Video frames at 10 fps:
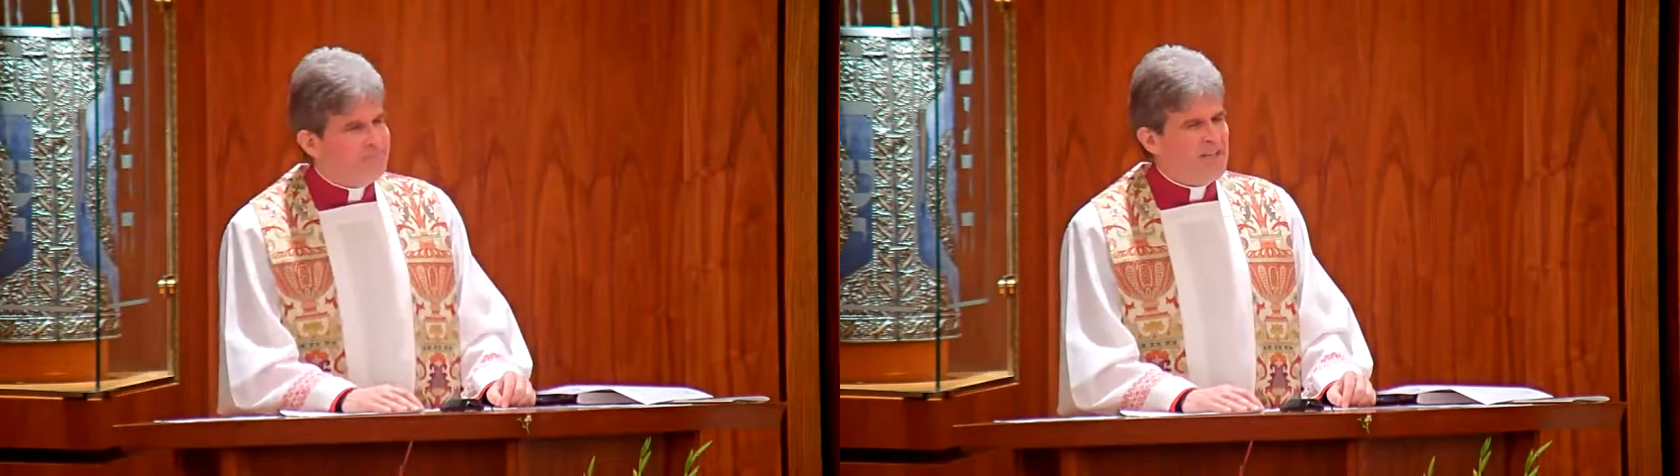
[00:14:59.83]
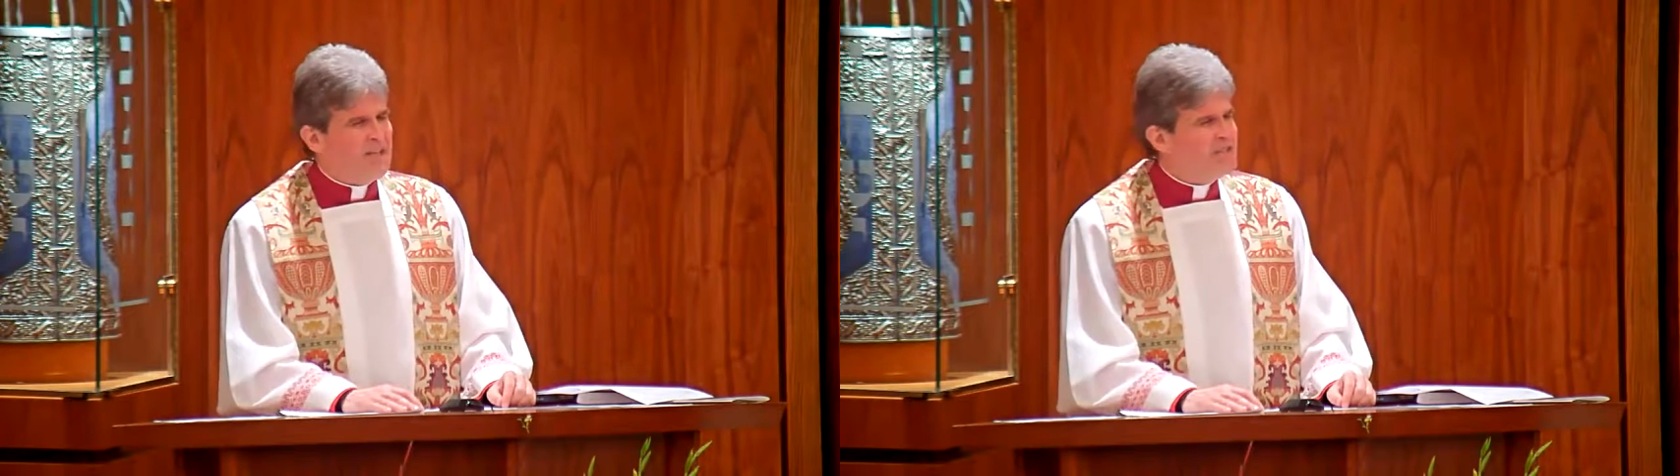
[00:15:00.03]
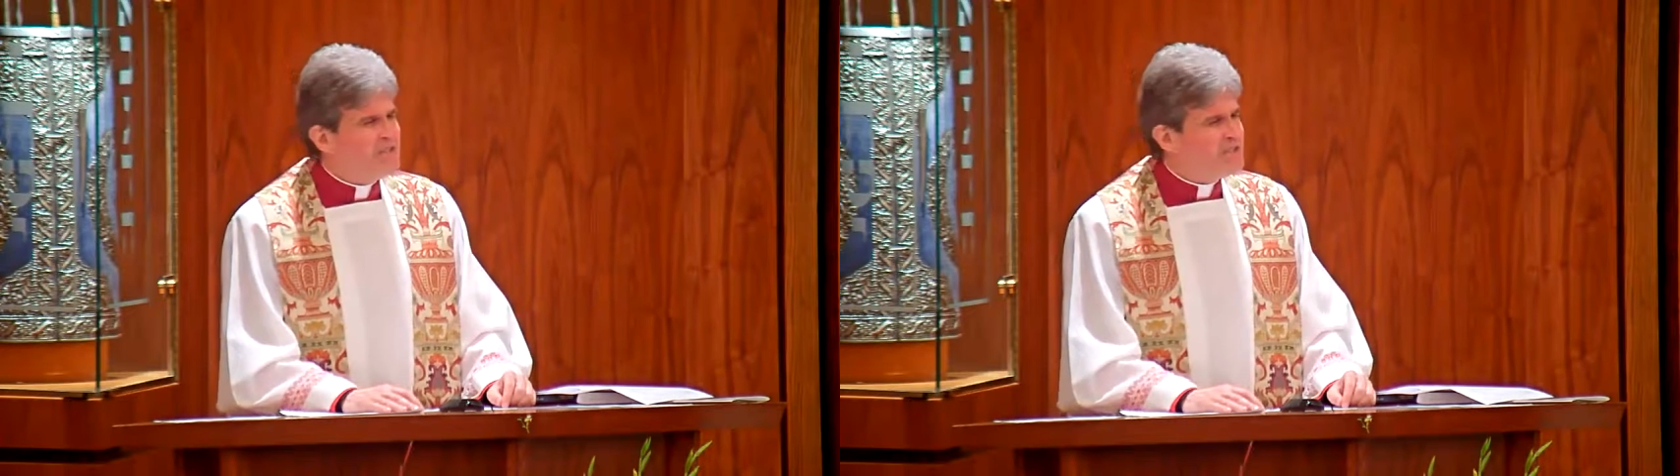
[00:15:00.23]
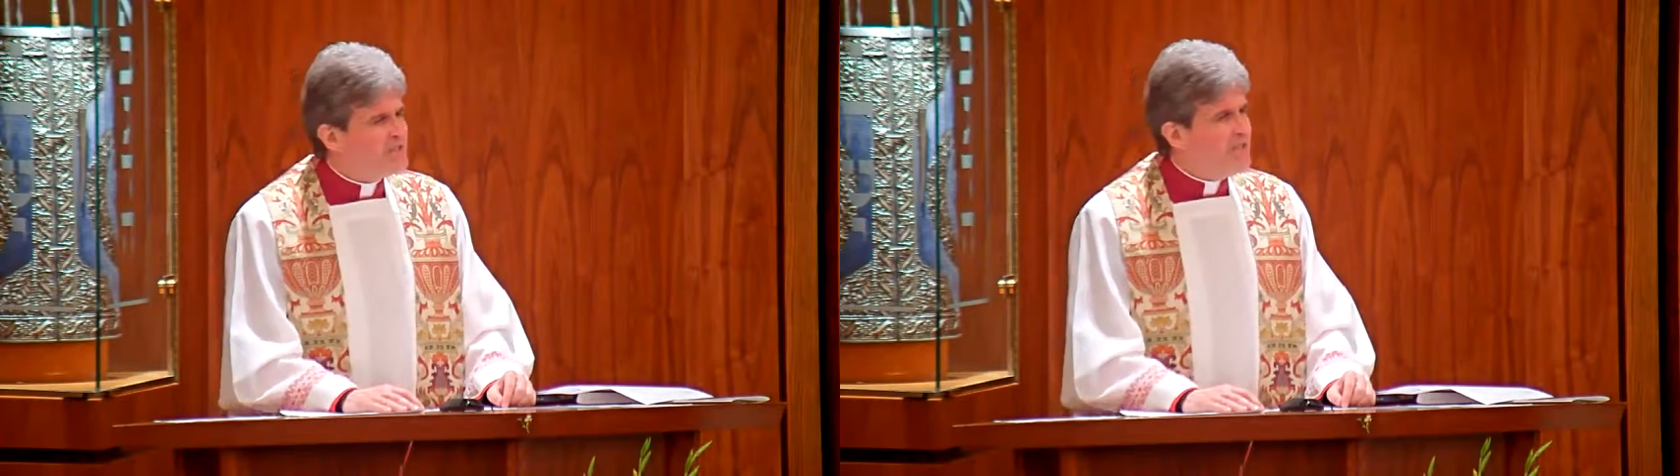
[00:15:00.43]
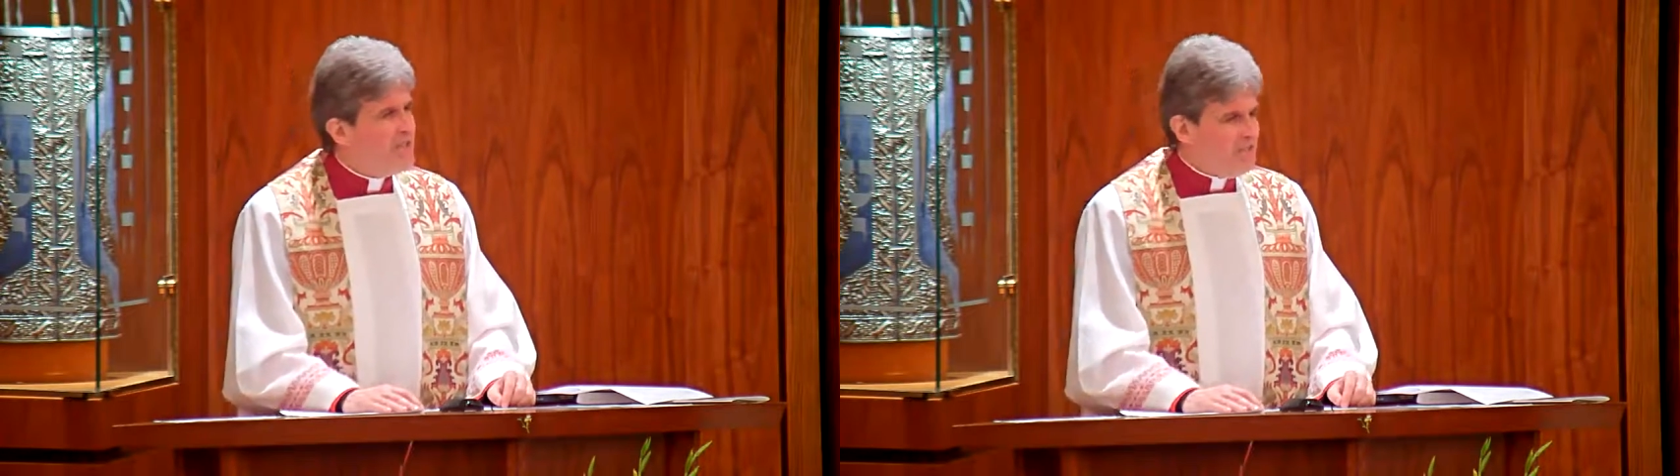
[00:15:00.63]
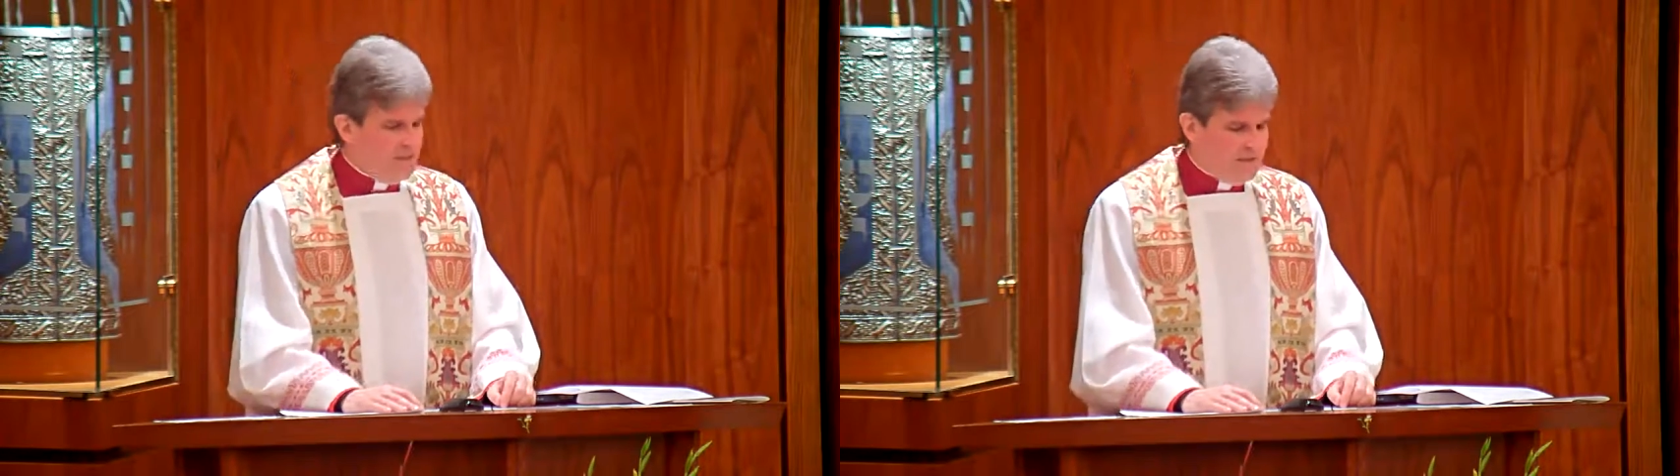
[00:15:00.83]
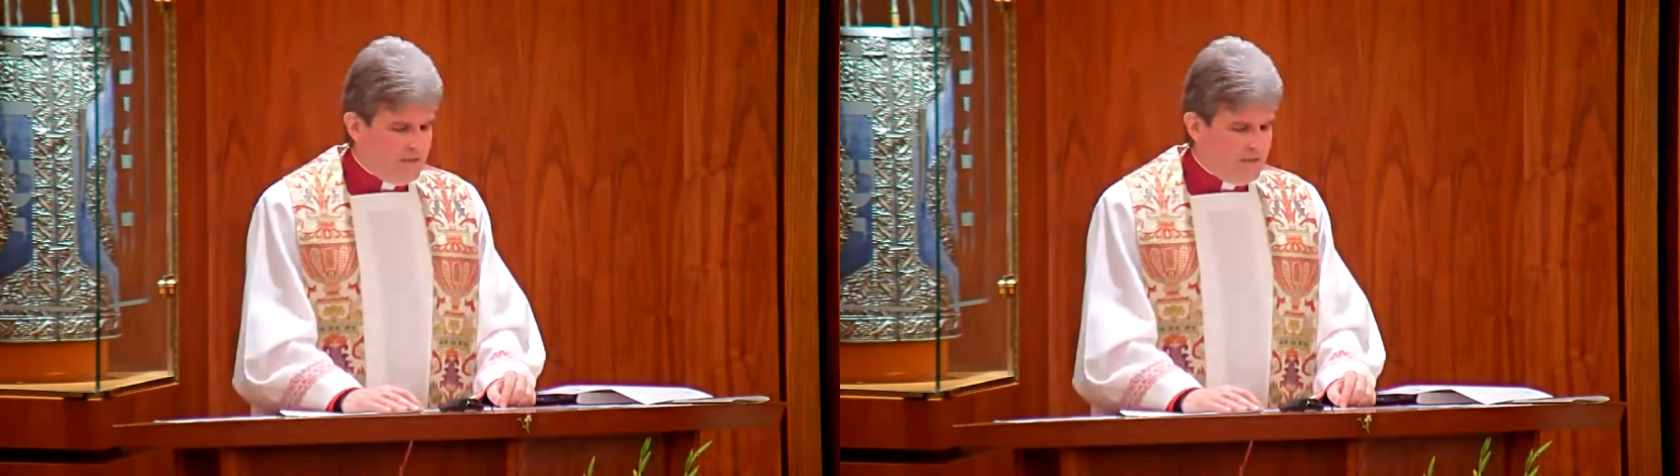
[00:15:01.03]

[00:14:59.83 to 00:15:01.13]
not just a